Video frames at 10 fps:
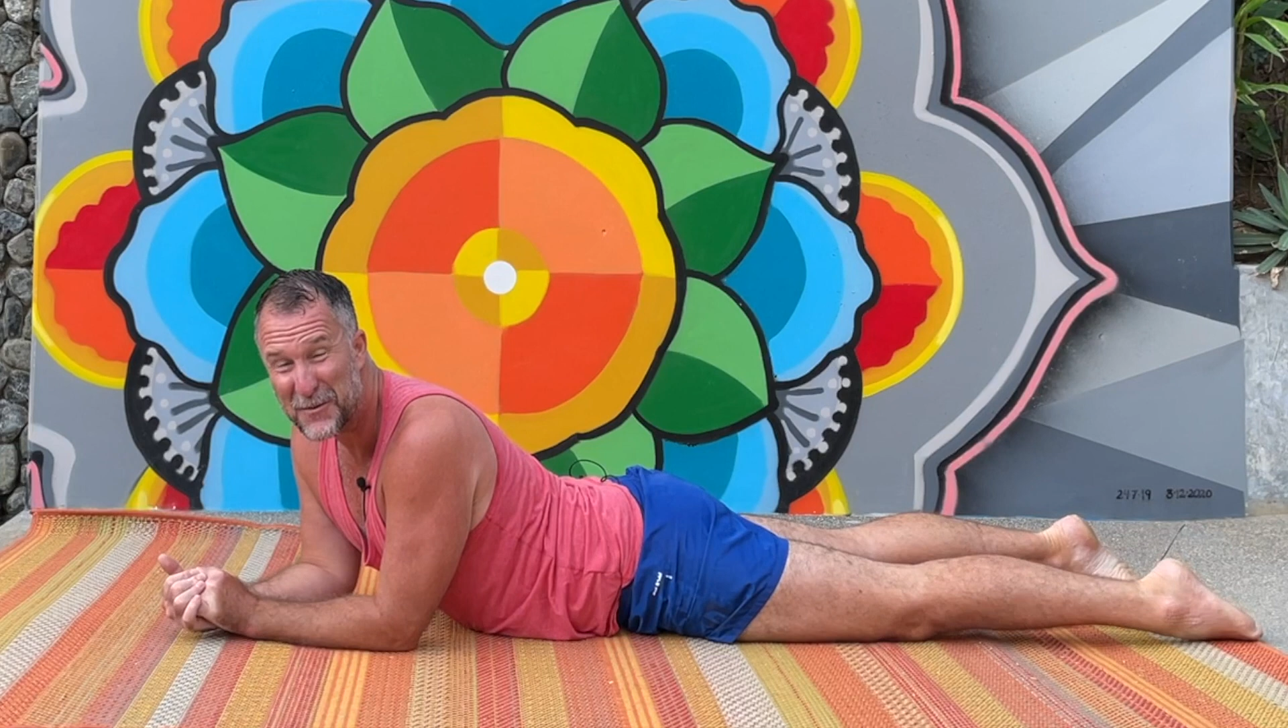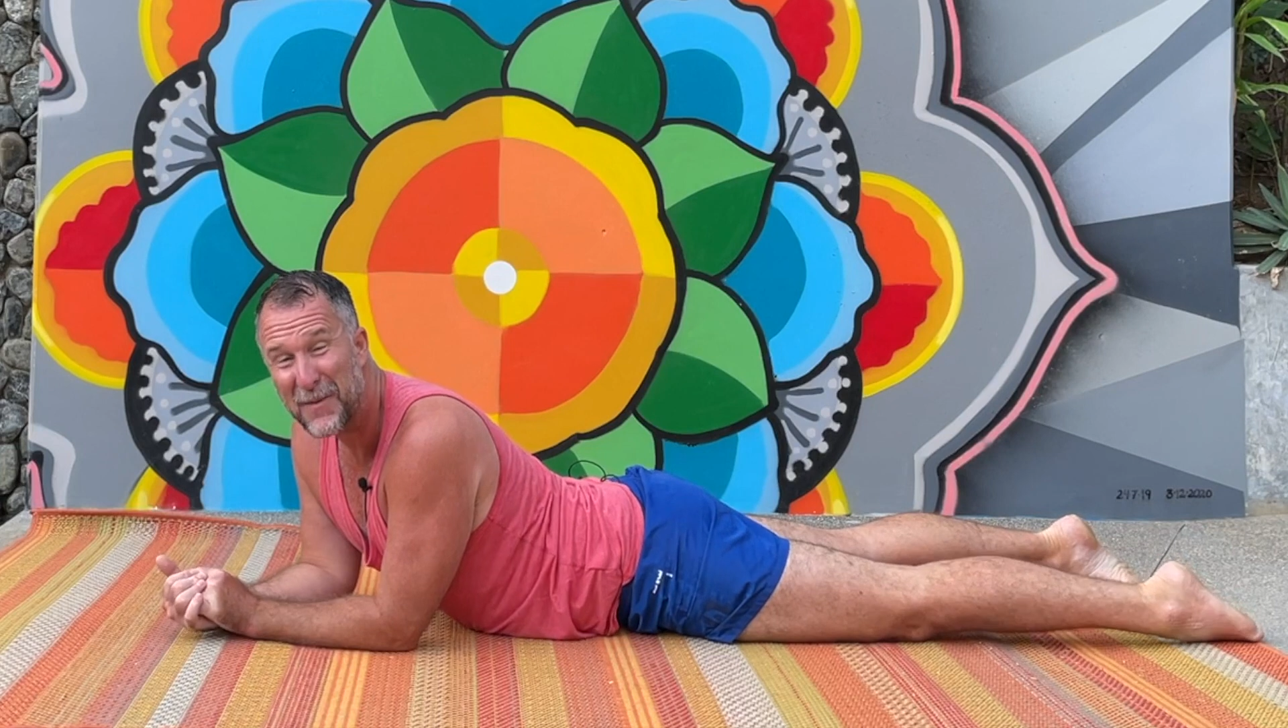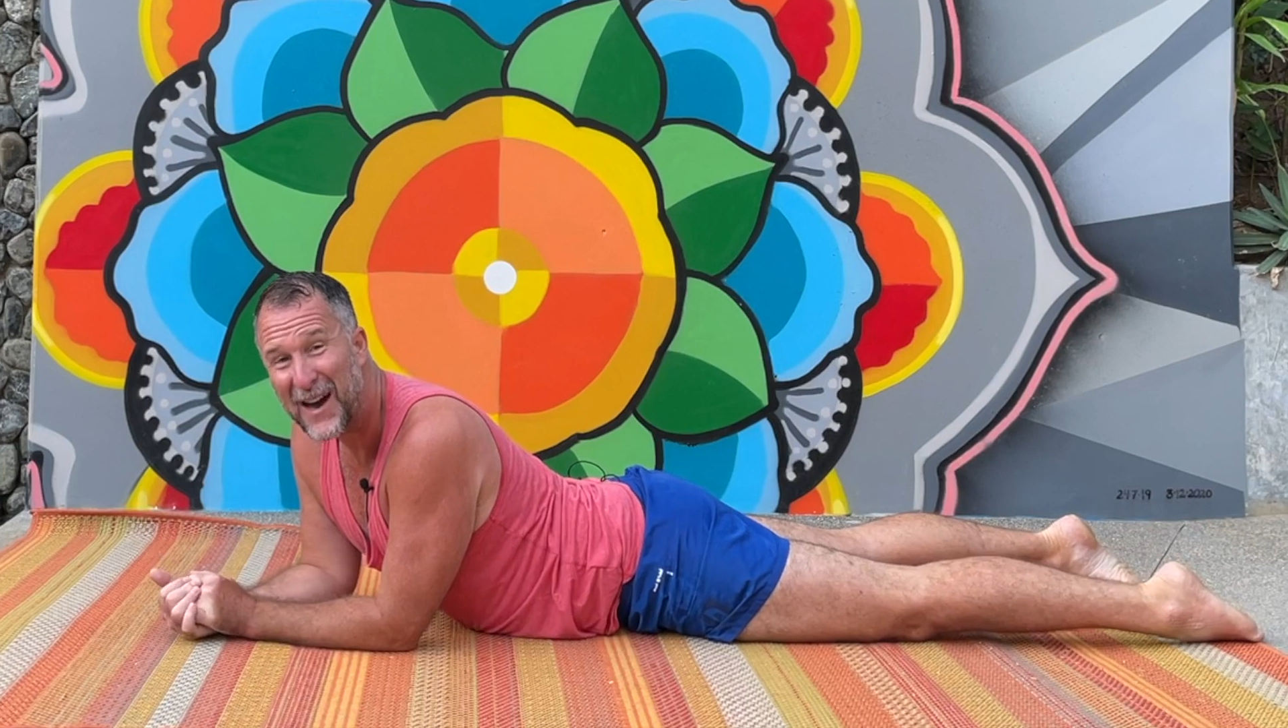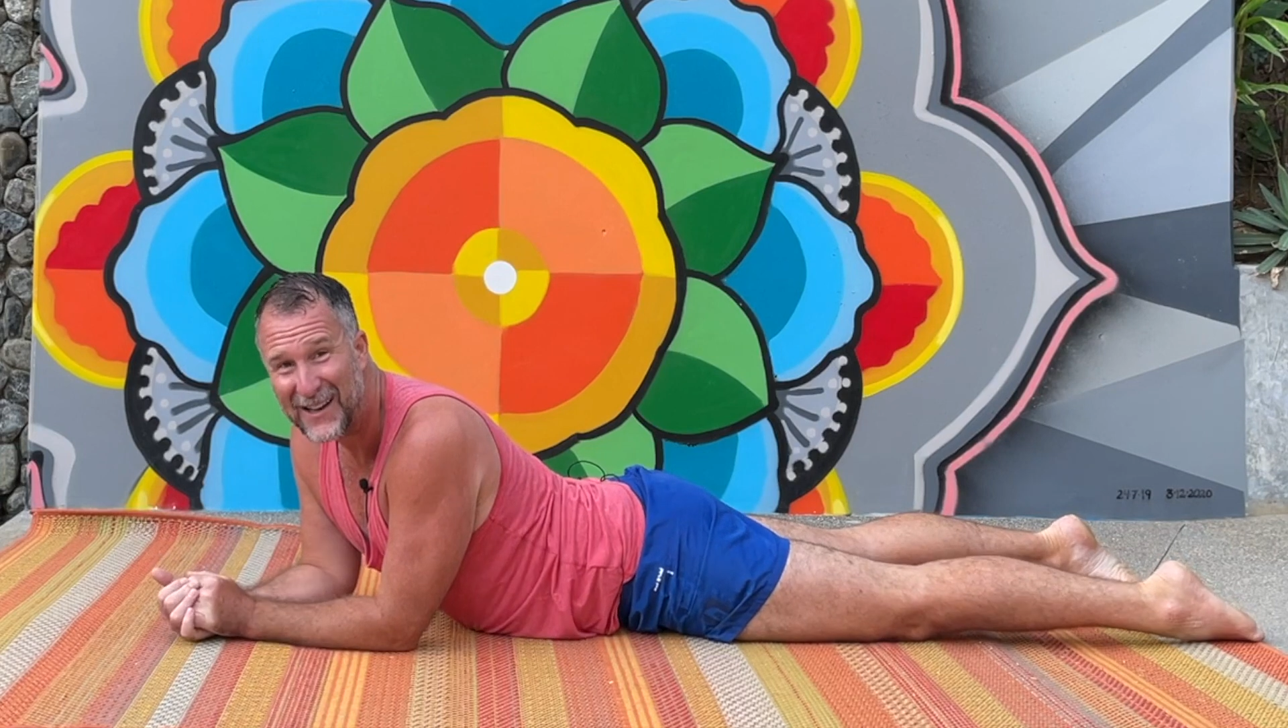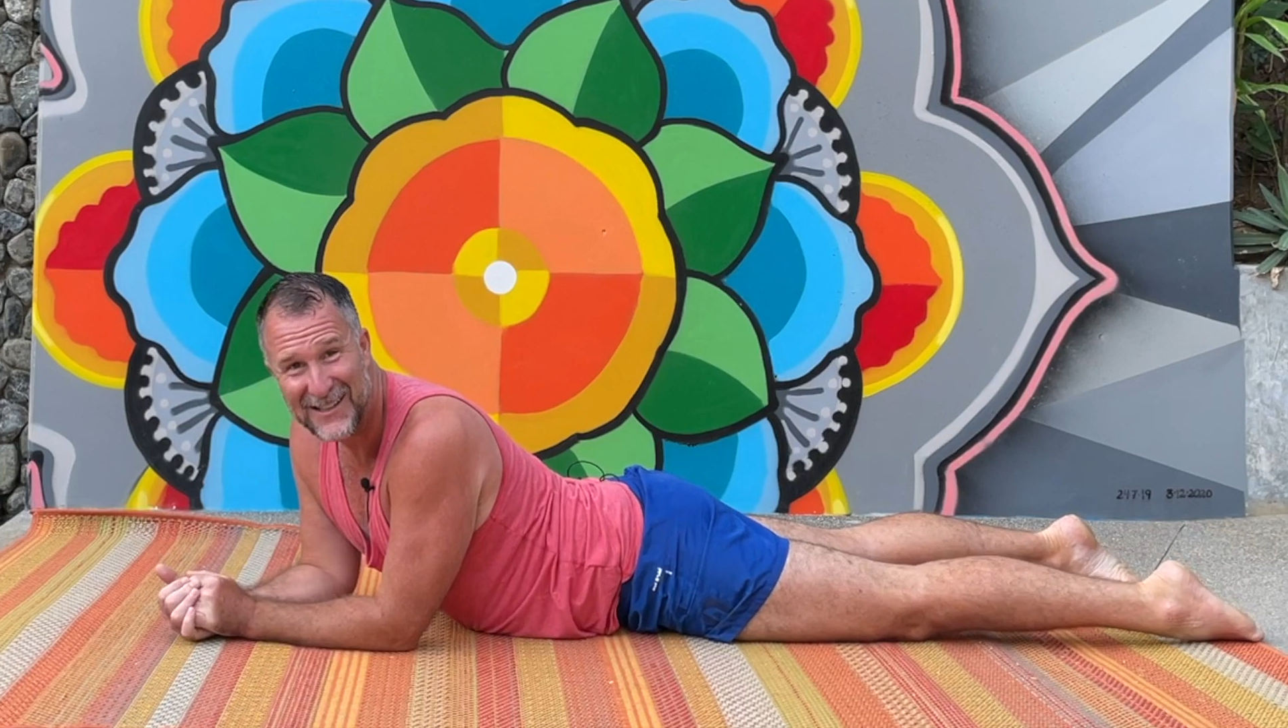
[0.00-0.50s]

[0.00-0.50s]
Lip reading: body